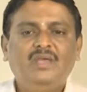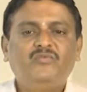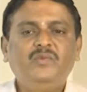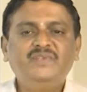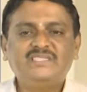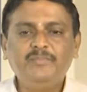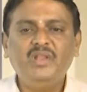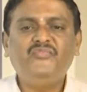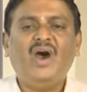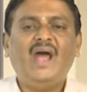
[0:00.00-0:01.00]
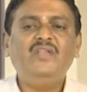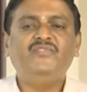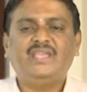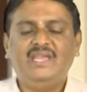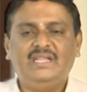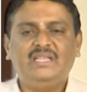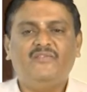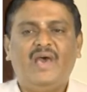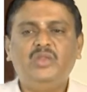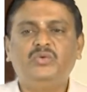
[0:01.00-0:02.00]
When we simplified, we get the
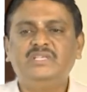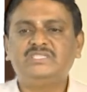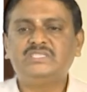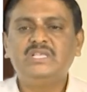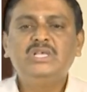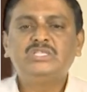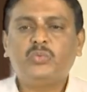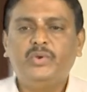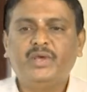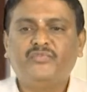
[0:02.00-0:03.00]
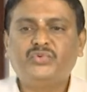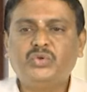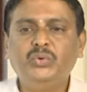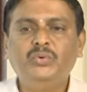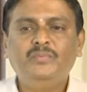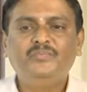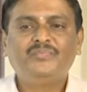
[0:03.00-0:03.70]
value is square root of 2.